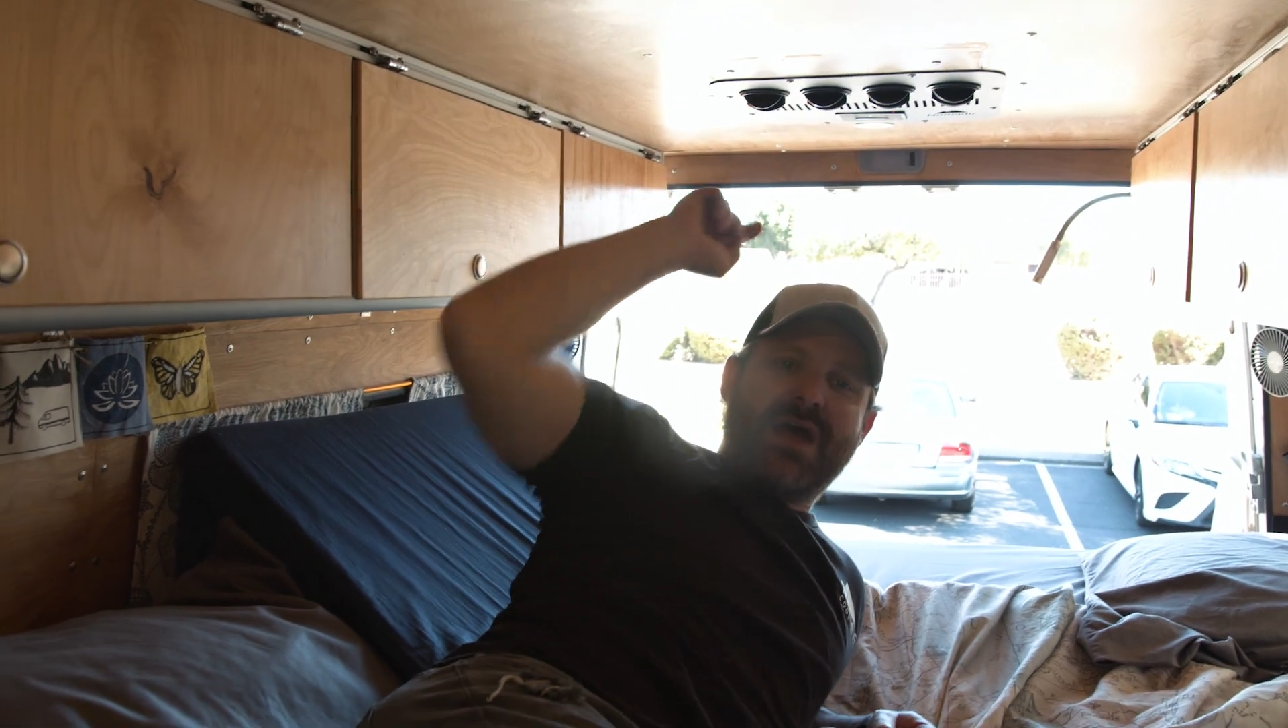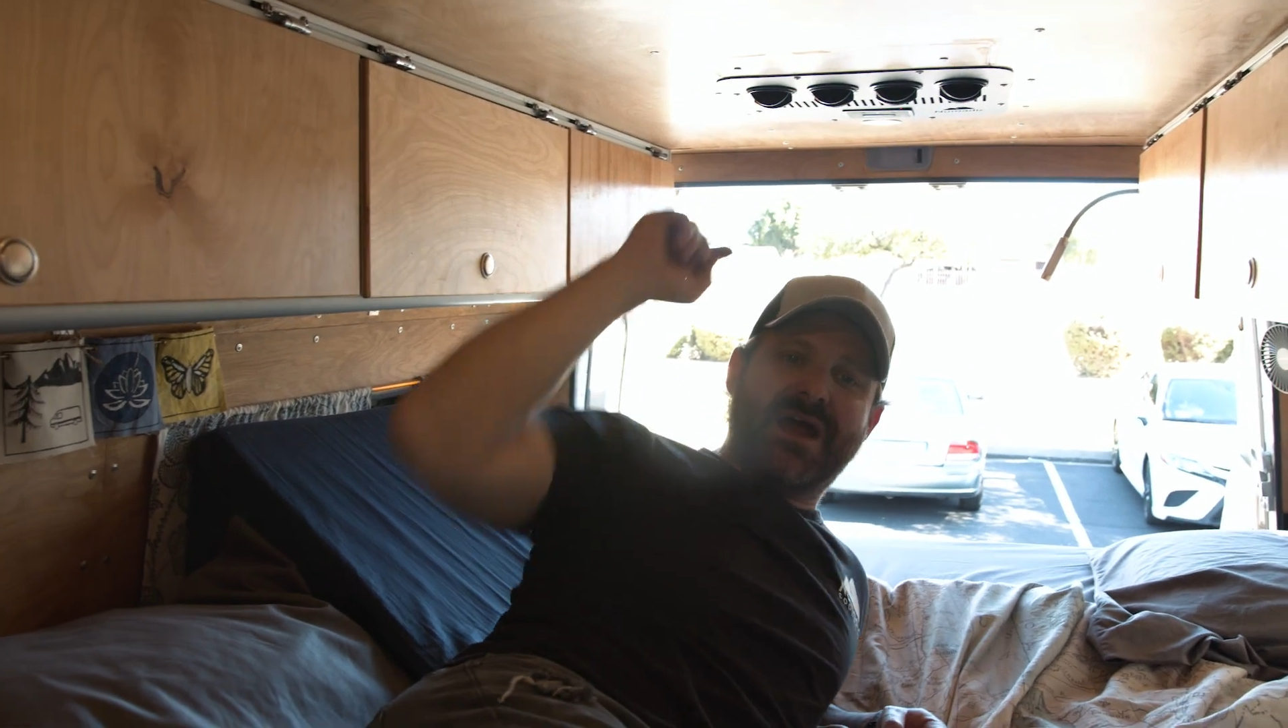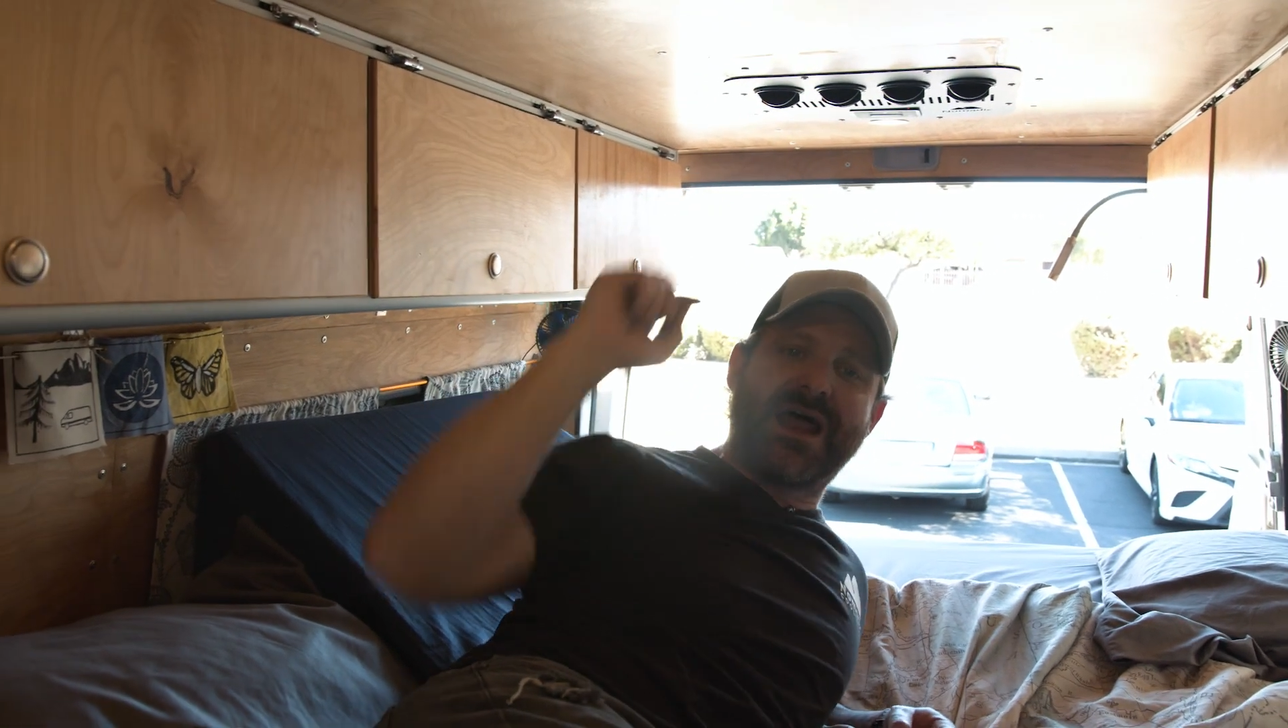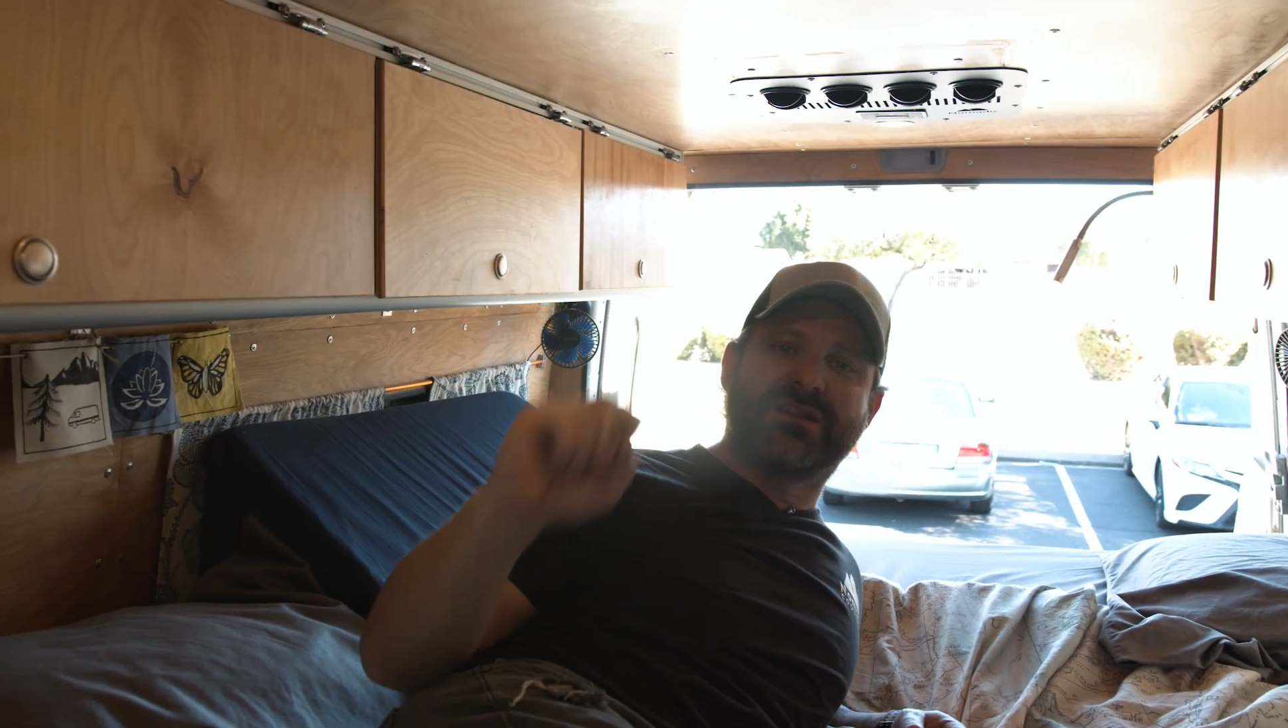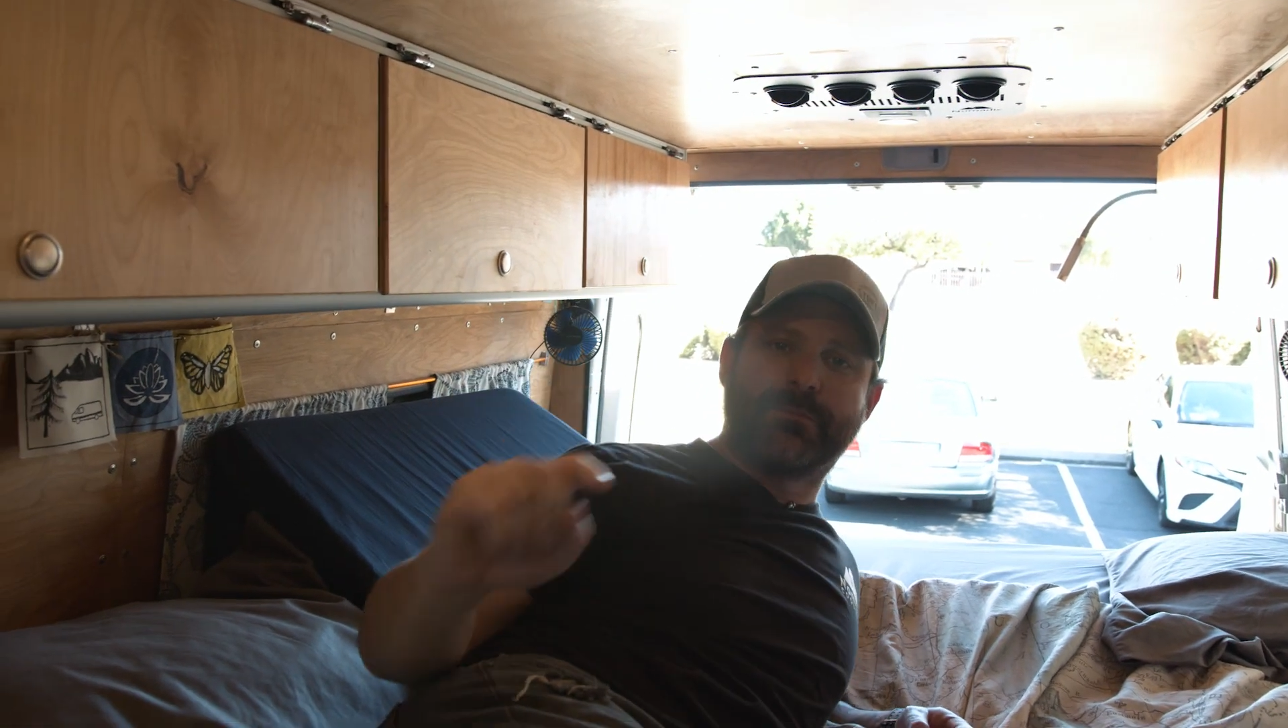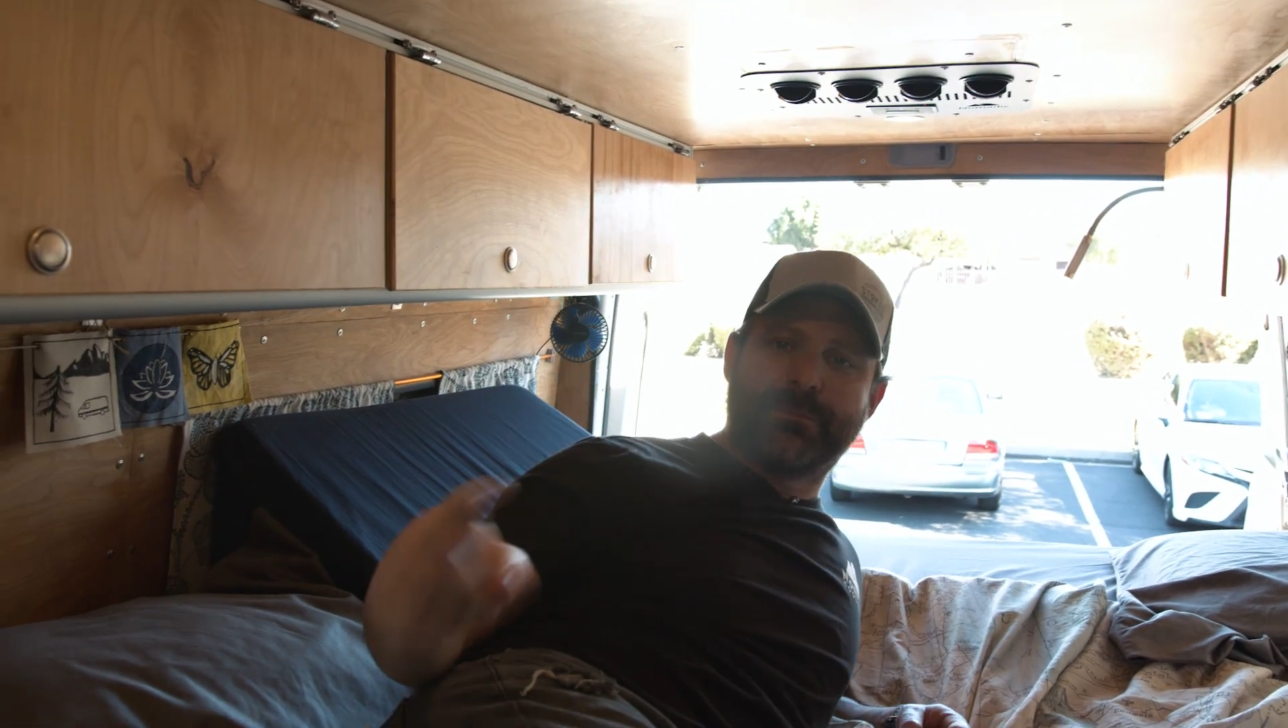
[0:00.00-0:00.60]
and at the